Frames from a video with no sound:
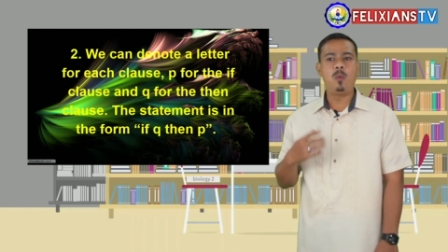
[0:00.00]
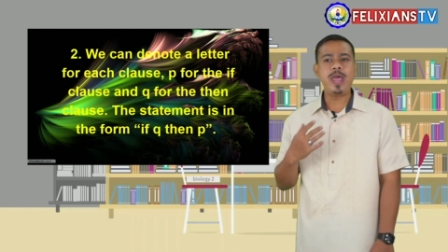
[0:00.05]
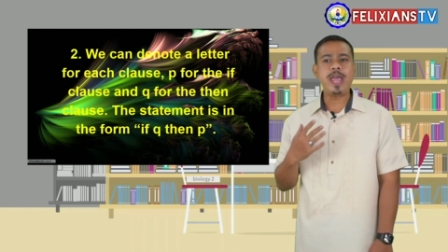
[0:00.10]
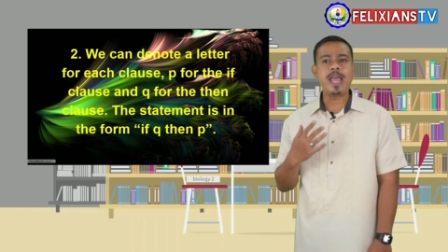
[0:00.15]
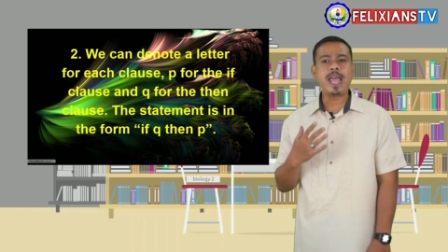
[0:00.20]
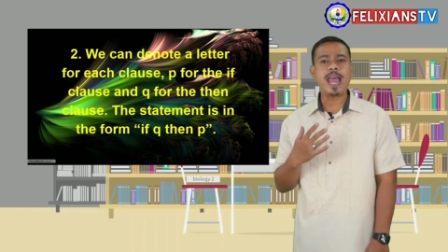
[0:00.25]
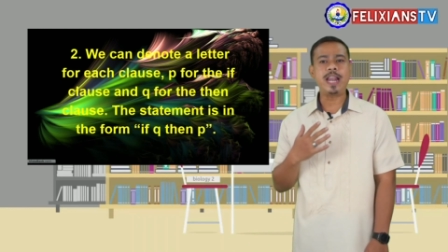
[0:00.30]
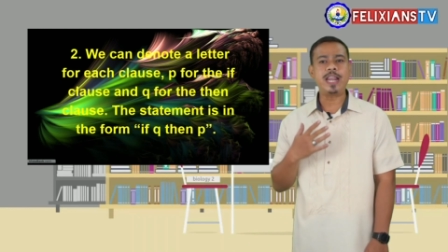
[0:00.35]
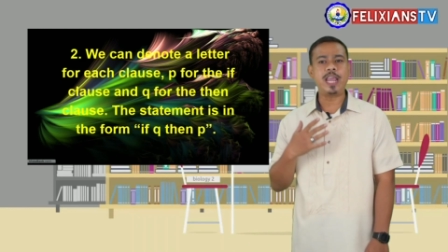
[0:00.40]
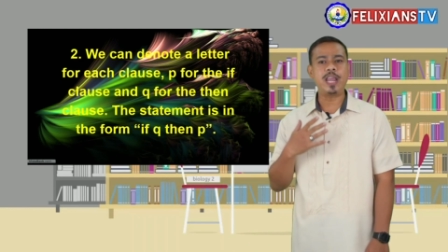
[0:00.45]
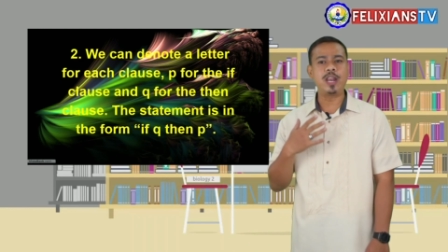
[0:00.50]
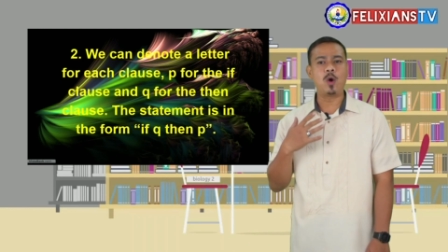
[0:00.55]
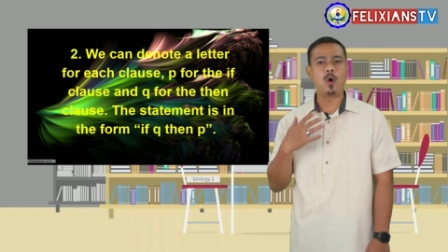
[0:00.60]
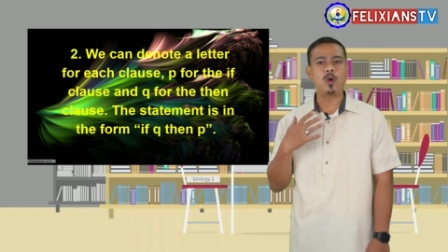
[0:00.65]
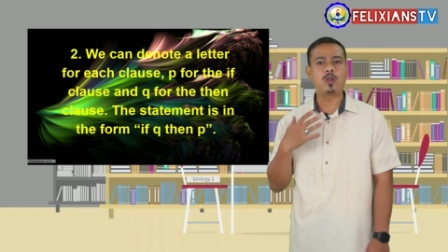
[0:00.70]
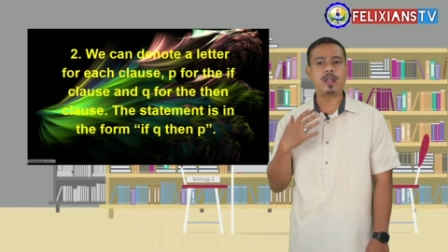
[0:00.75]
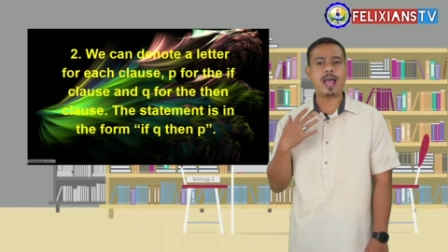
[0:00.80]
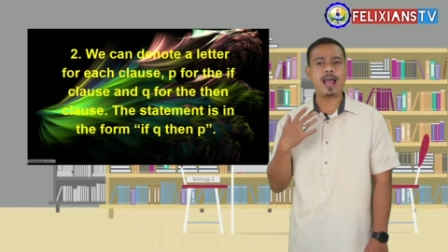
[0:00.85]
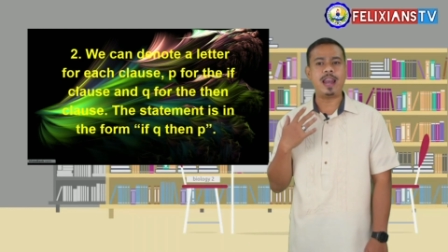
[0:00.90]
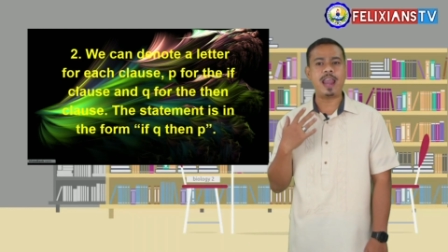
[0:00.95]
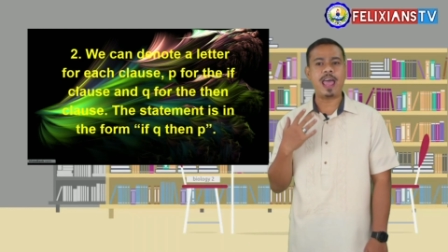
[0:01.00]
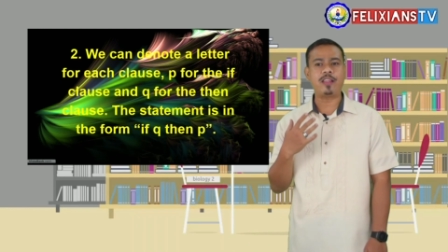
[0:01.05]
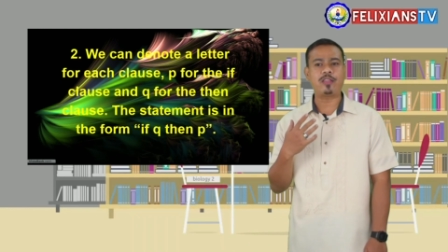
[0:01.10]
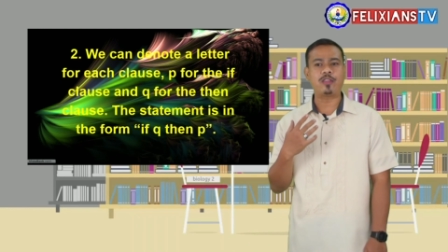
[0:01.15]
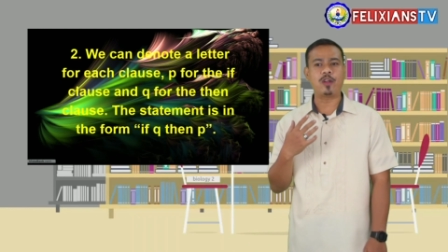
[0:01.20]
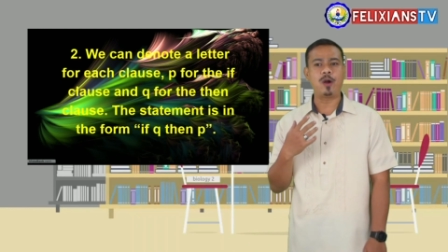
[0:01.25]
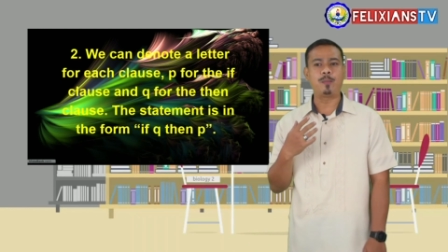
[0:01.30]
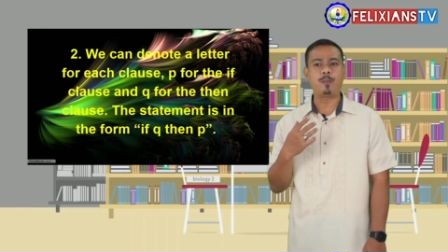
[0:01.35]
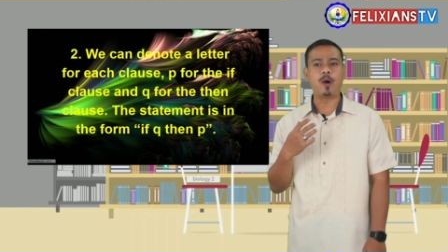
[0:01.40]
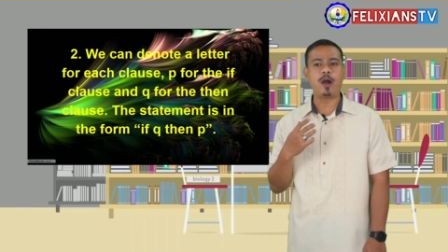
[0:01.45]
We can denote a
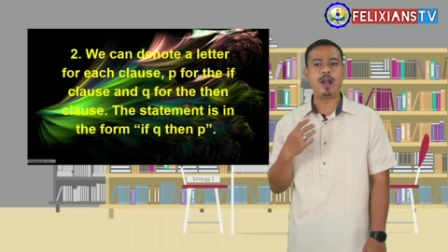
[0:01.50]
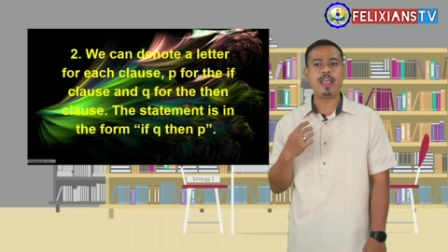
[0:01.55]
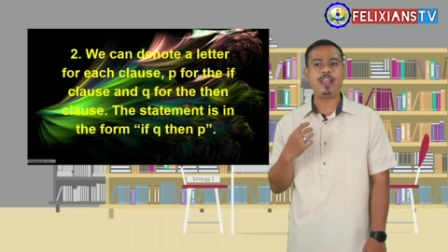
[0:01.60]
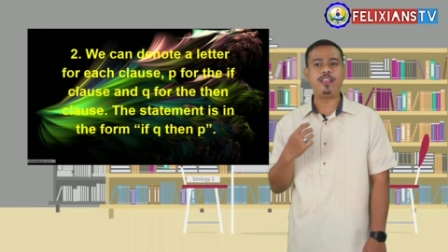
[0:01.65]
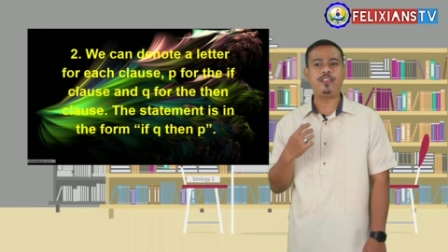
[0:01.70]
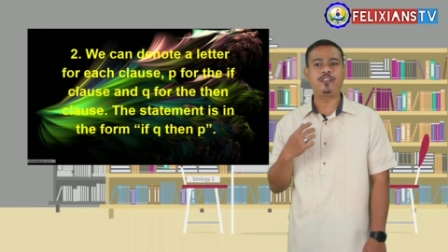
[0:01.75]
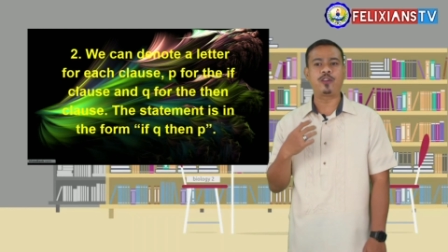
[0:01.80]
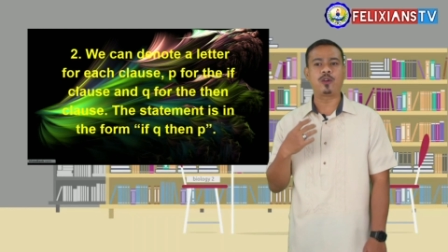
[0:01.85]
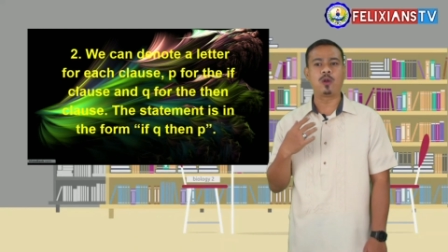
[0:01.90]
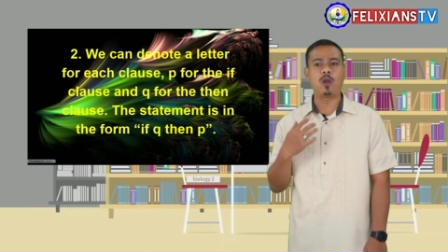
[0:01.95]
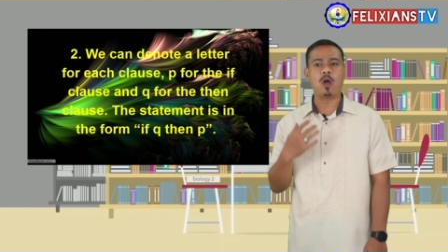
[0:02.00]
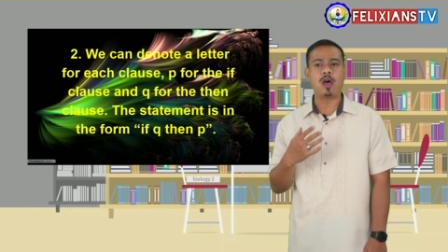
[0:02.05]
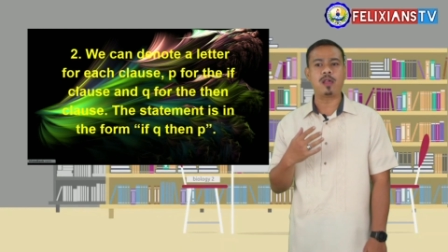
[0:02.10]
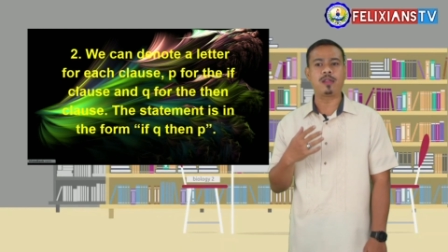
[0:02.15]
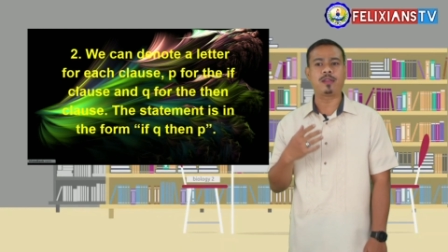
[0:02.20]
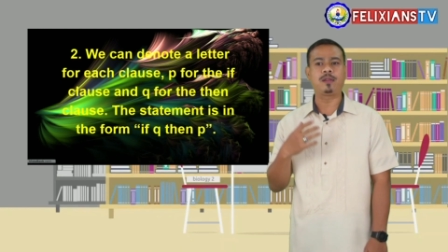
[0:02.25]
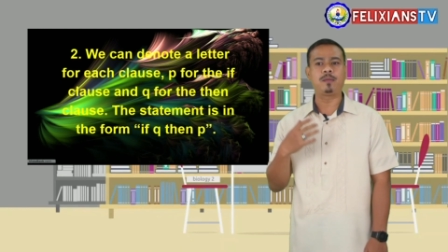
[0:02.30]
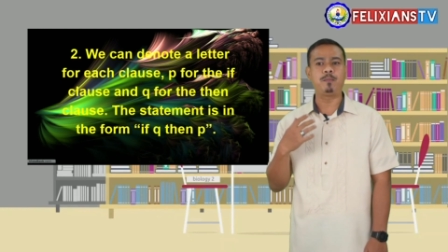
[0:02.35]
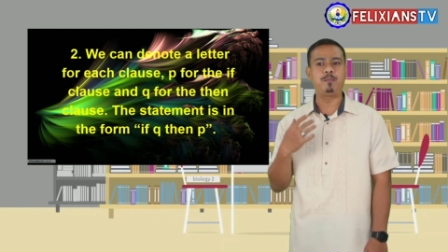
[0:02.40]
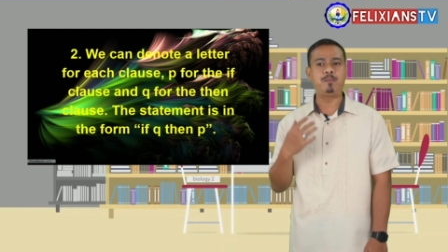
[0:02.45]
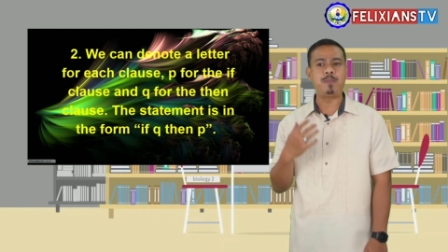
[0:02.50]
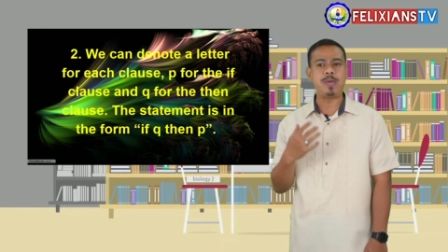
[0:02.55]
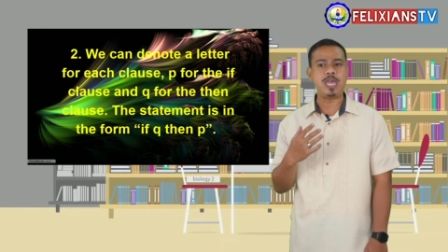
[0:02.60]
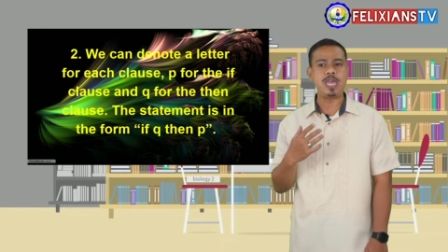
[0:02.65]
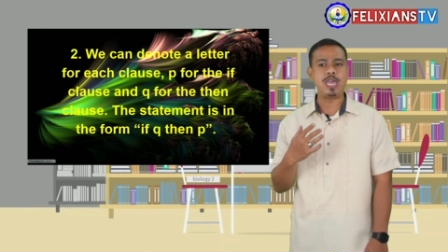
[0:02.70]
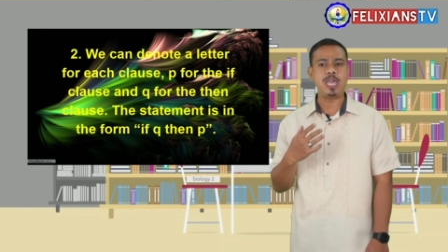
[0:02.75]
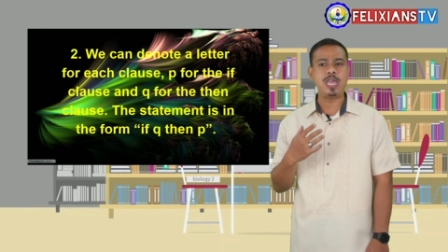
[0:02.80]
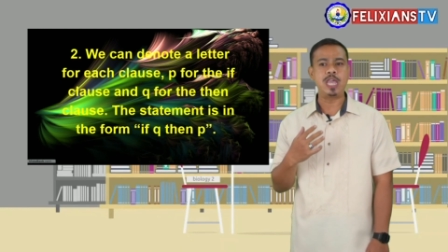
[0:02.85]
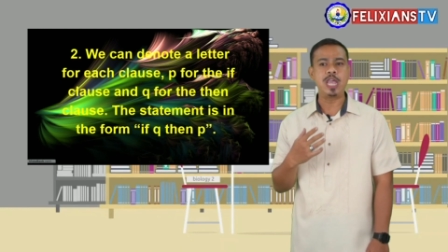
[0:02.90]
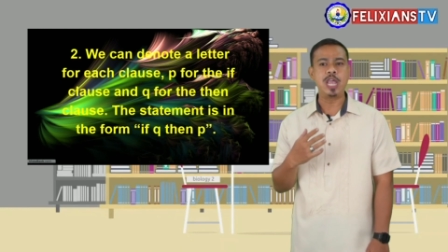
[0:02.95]
letter for each clause
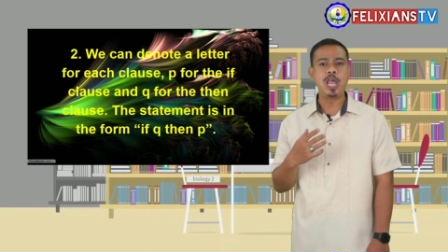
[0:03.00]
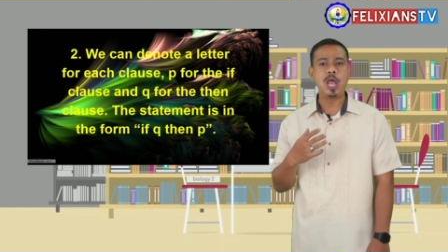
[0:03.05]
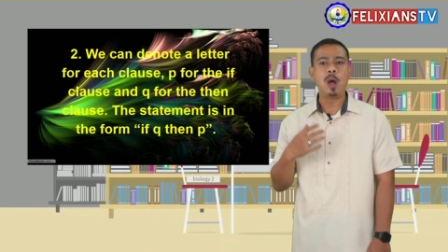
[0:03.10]
P